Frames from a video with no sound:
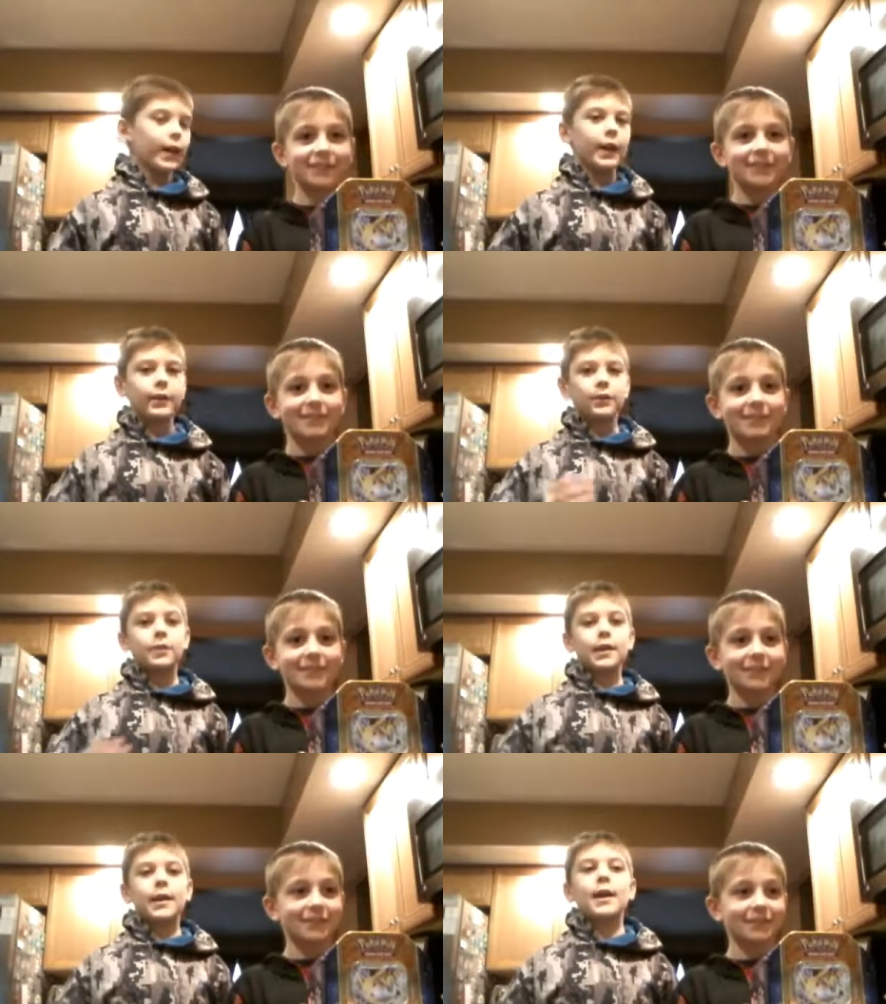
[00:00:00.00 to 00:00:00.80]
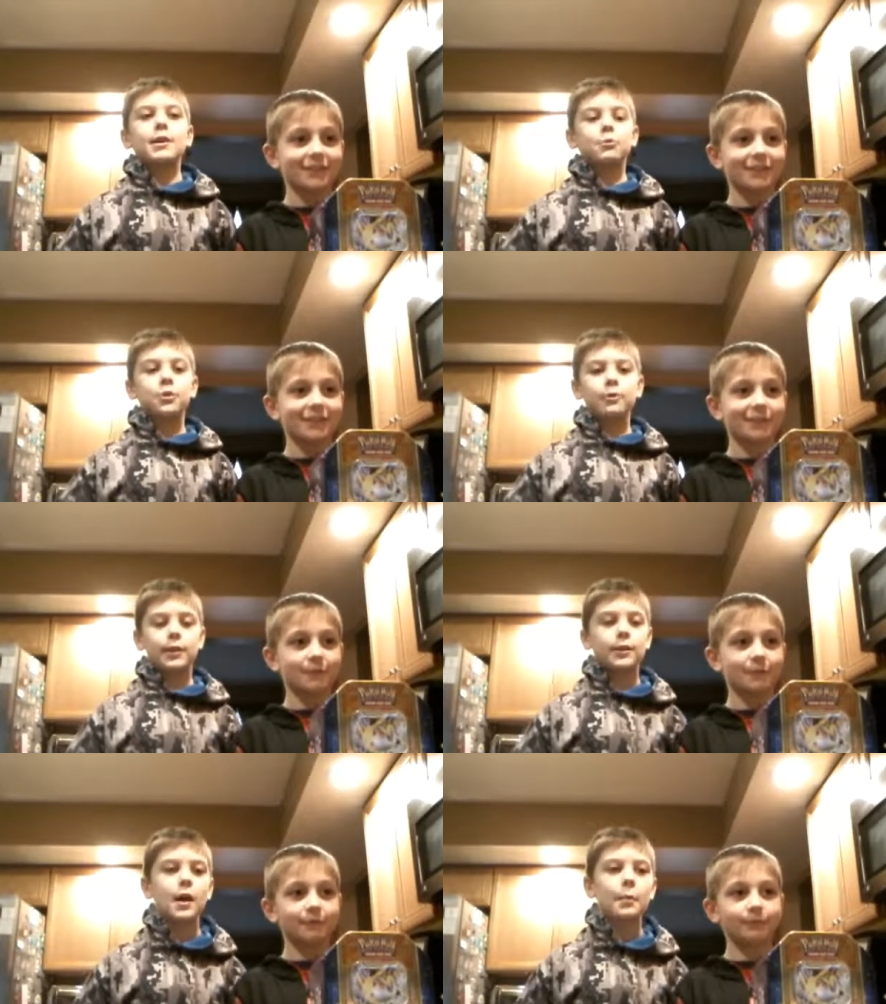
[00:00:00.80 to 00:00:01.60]
Speaker 1: And today, guys, we're
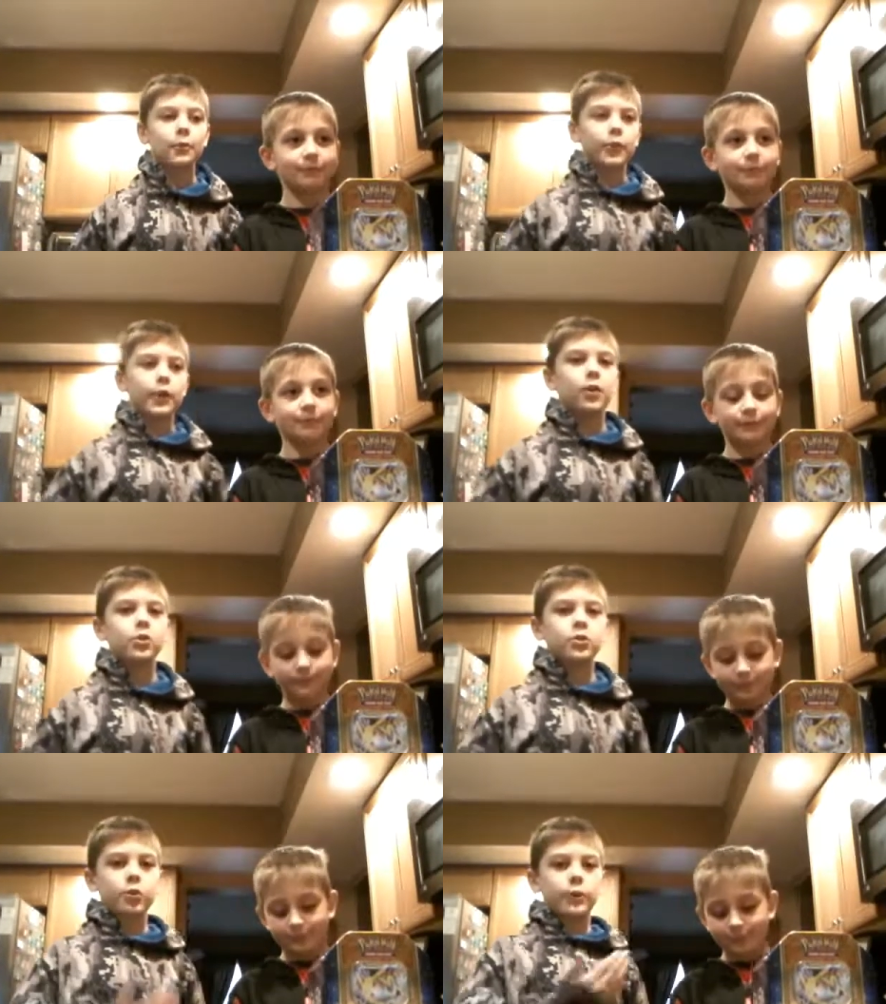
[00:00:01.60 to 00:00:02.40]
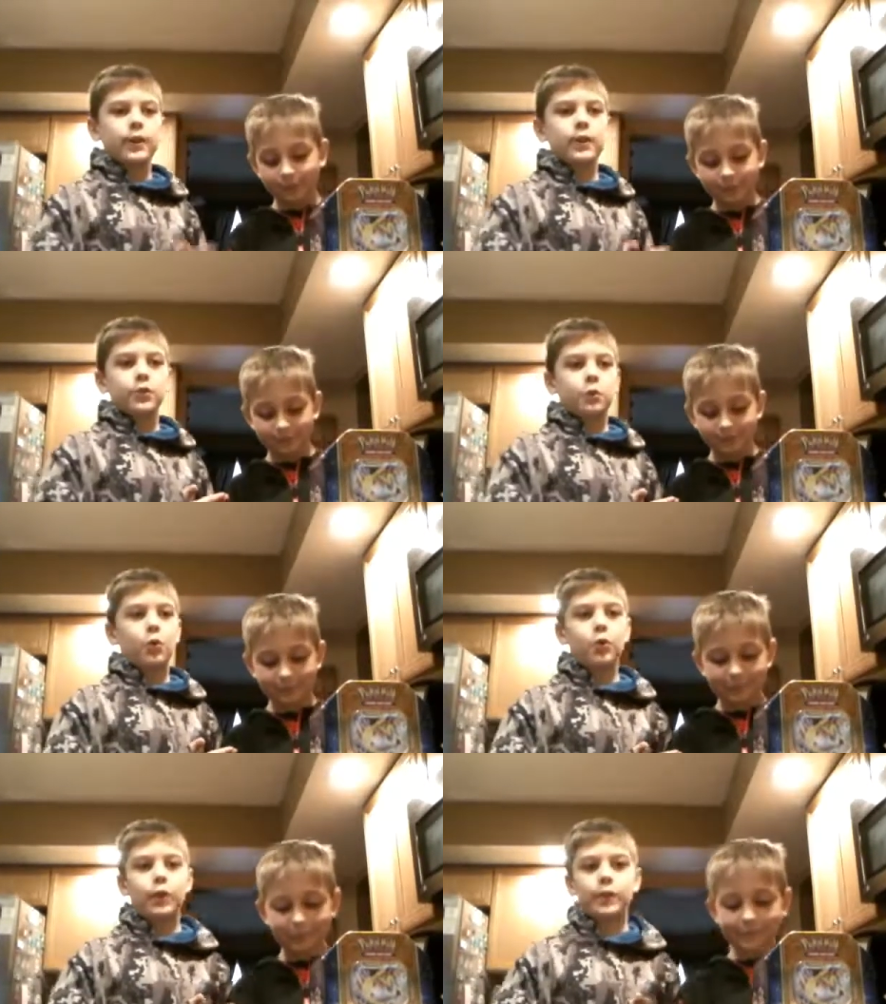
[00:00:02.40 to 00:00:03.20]
doing a double video, so he is
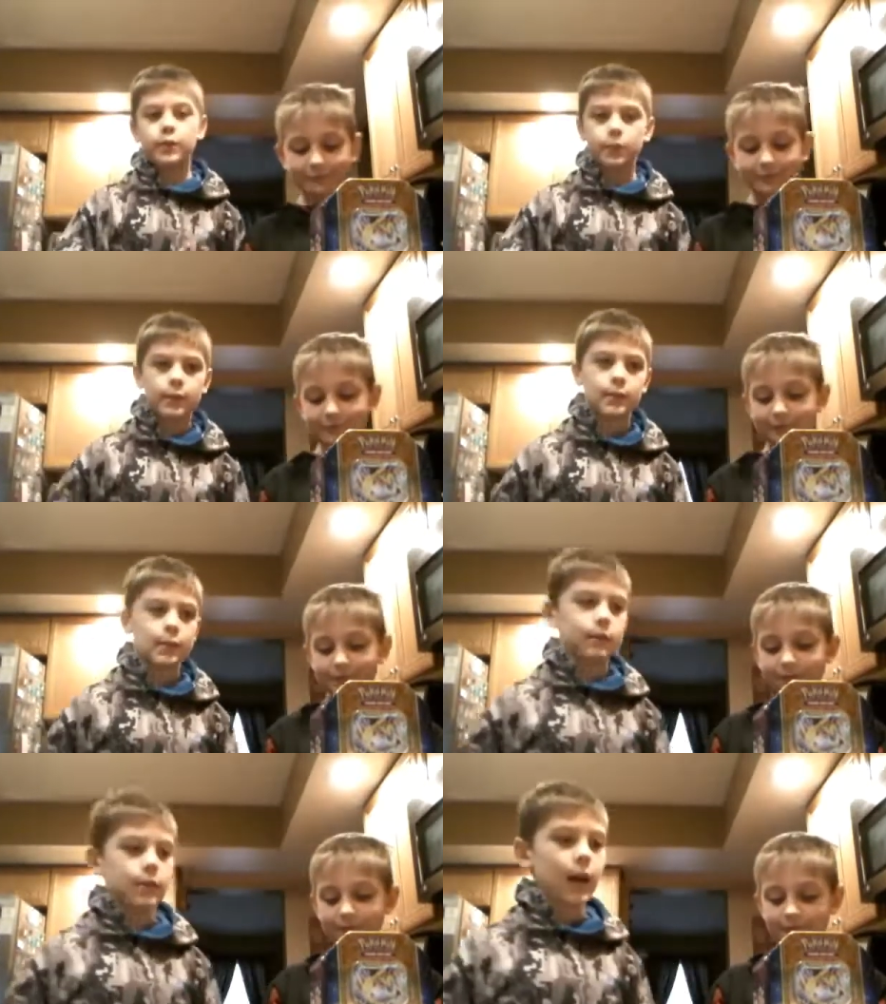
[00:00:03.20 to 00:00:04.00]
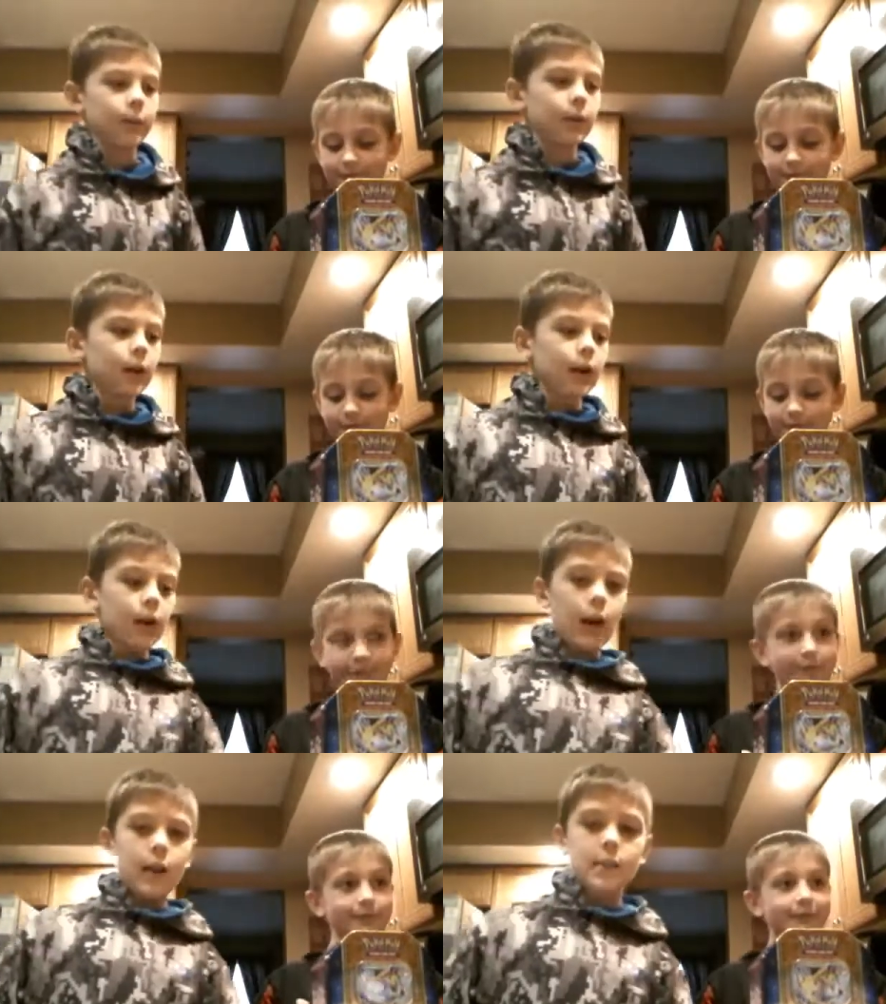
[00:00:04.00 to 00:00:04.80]
recording too at the same time.
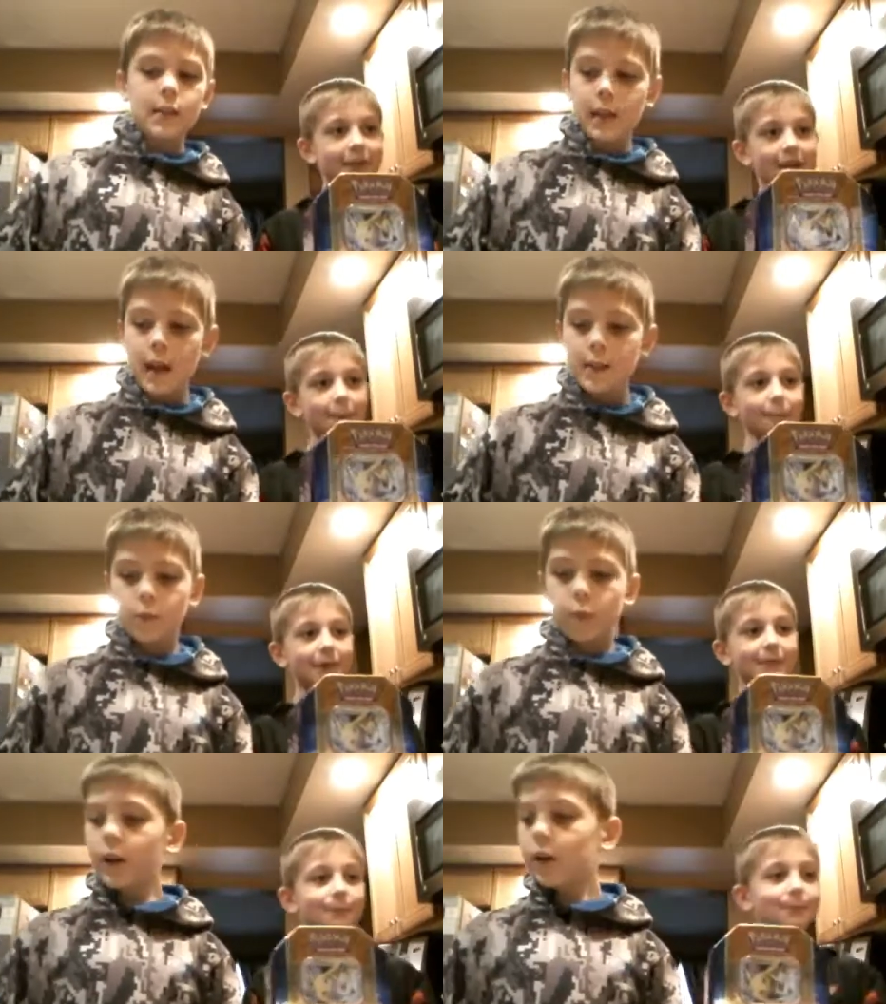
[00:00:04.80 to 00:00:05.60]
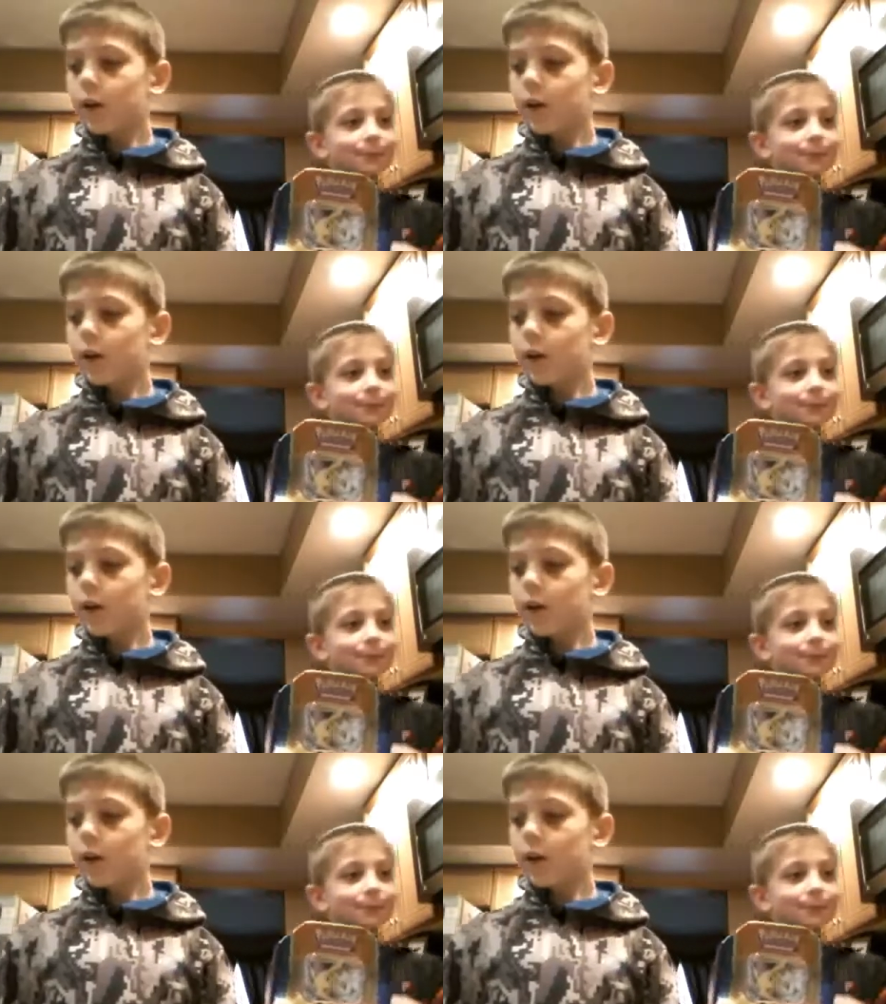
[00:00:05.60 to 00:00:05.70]
And today, guys, we are